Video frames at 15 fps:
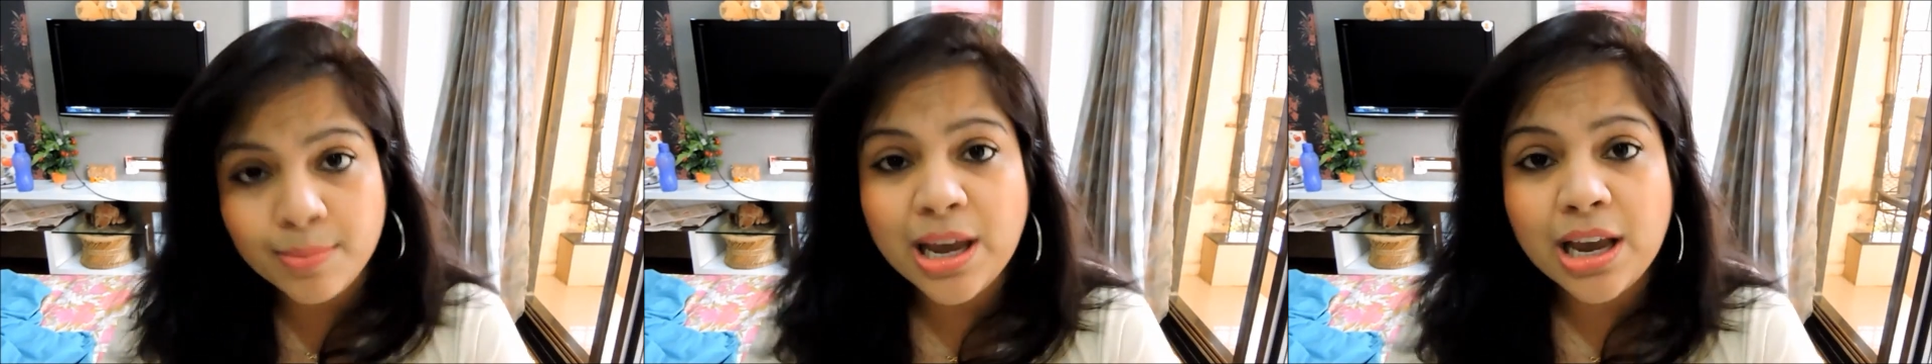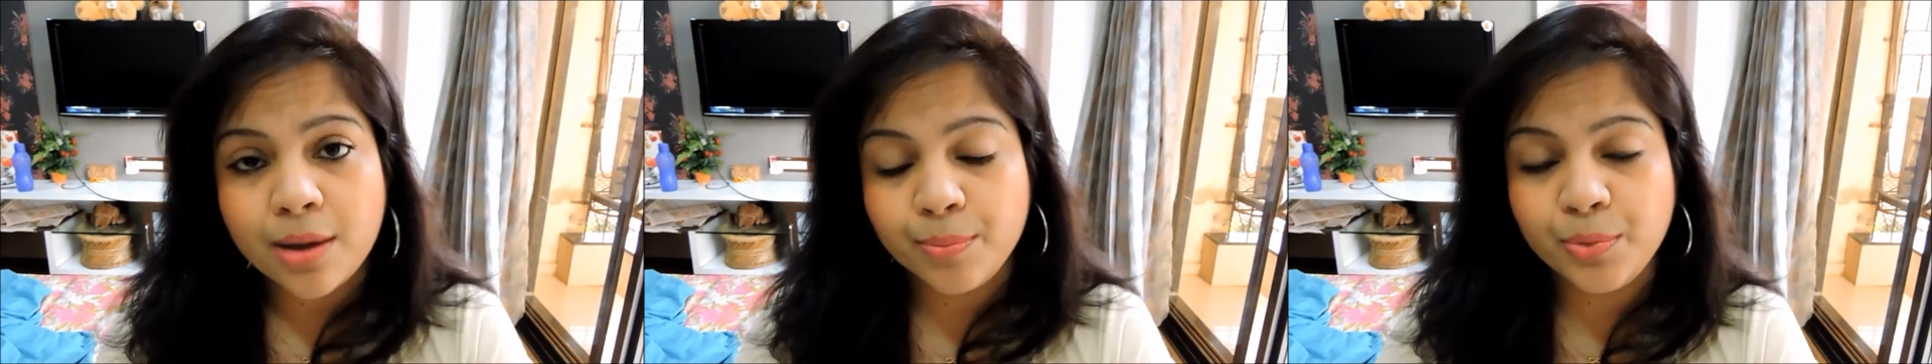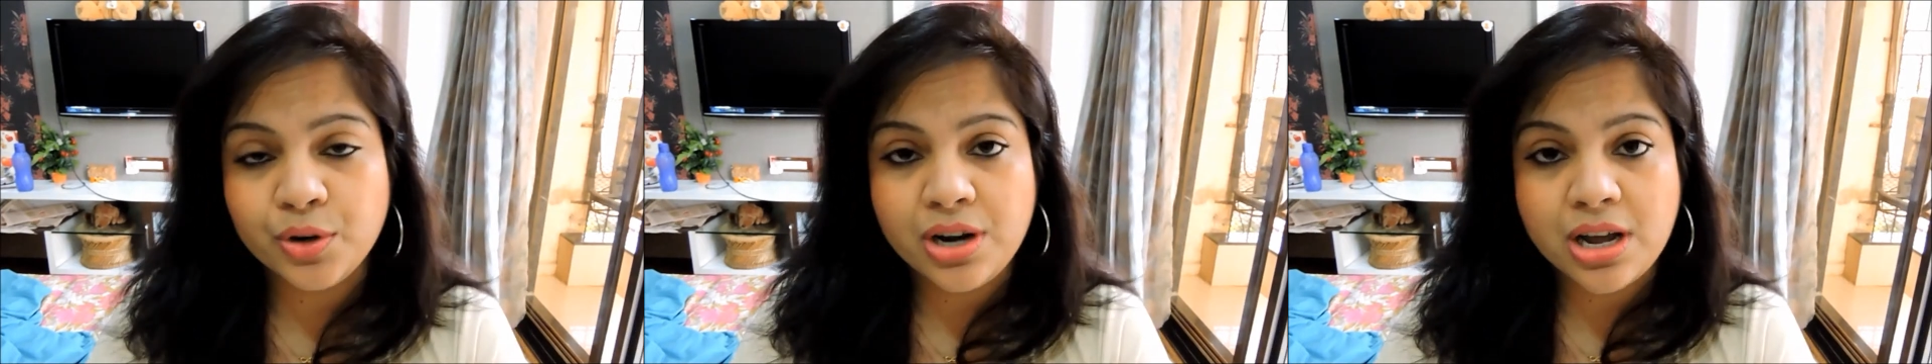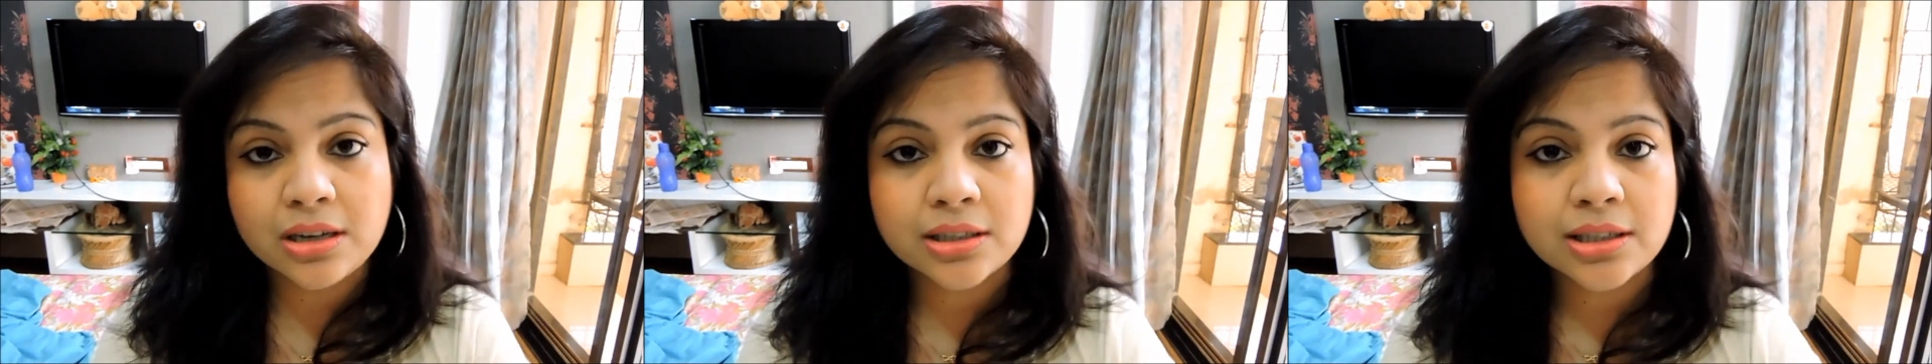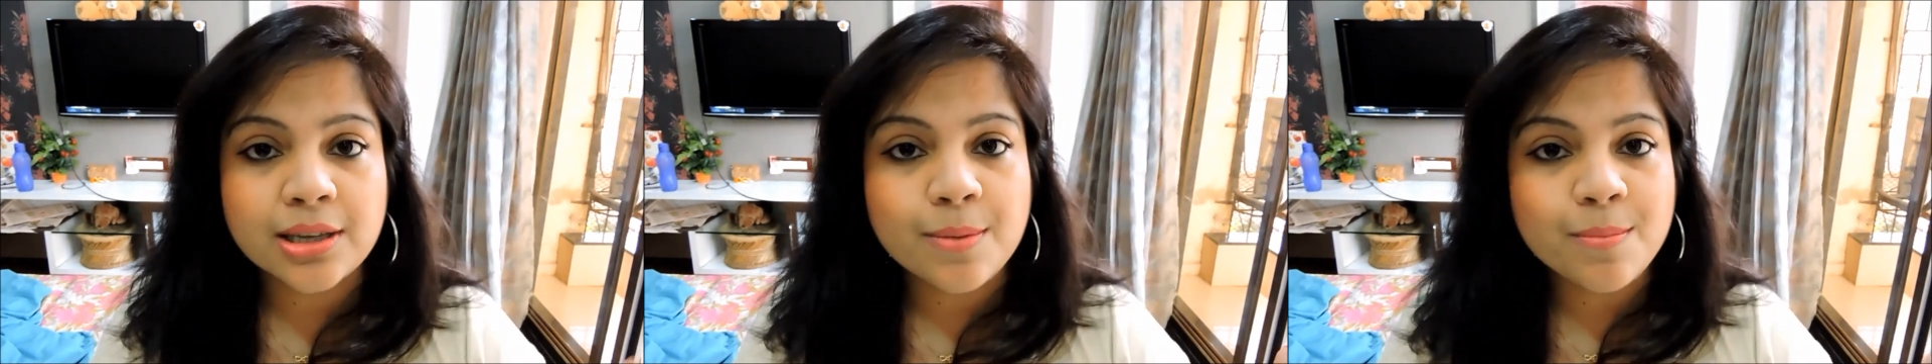makeup
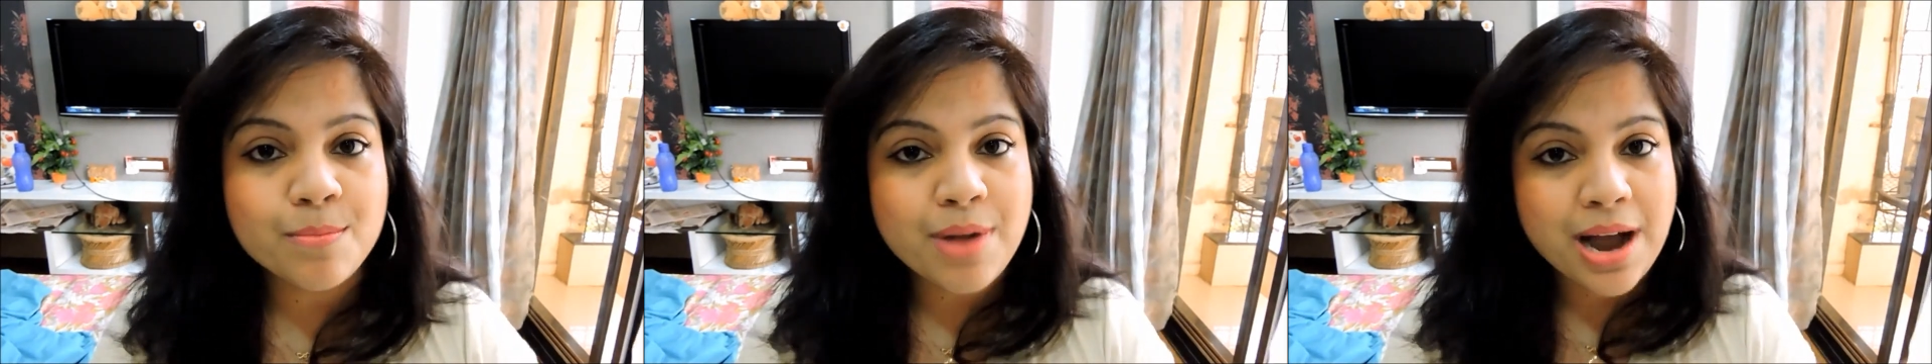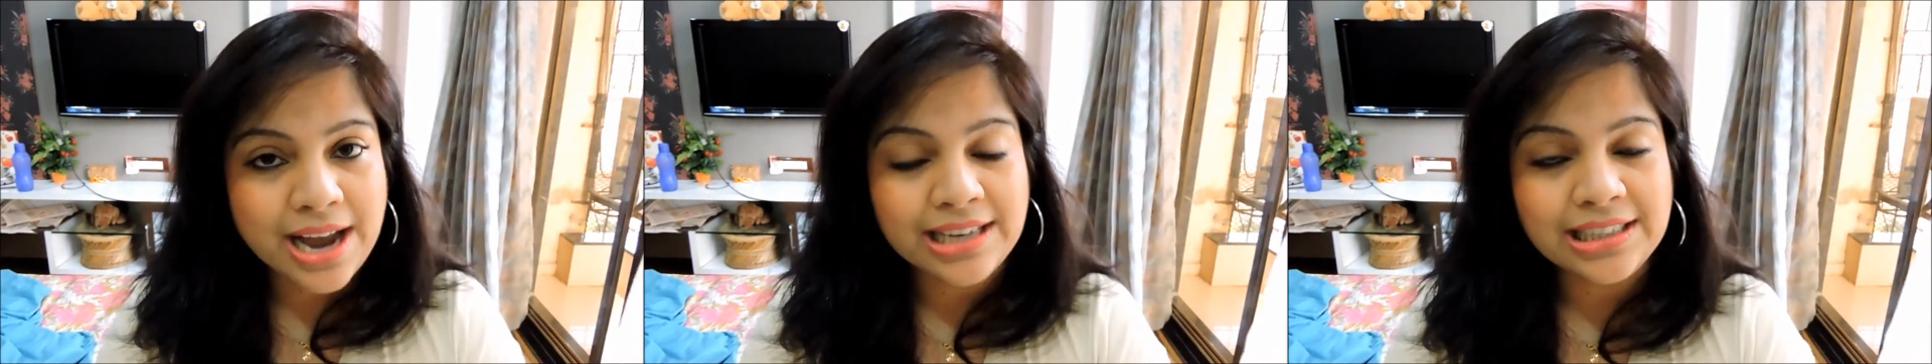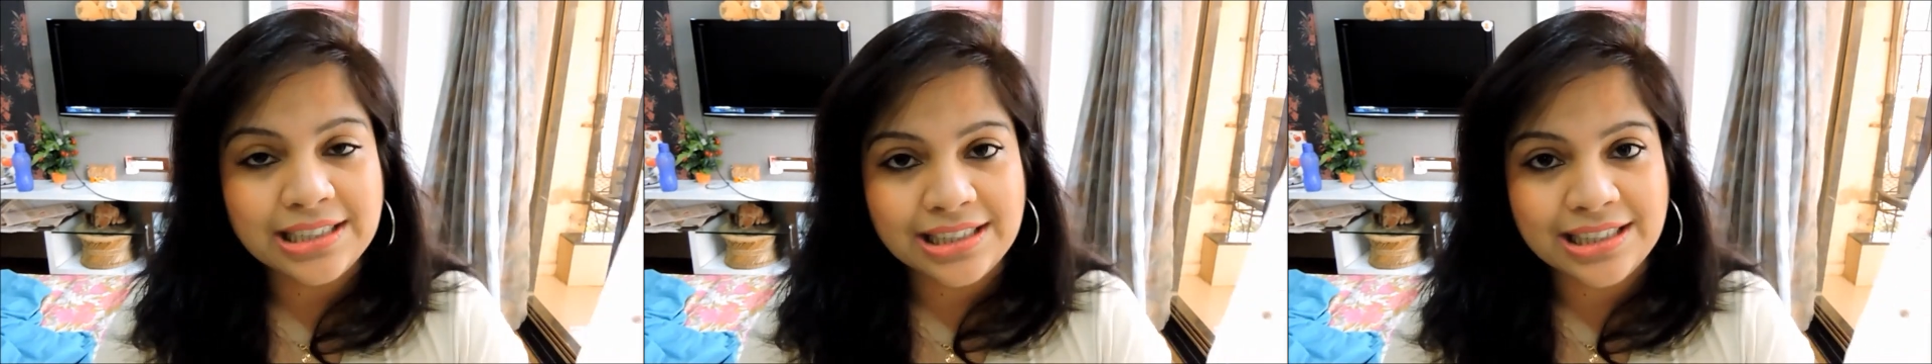products combined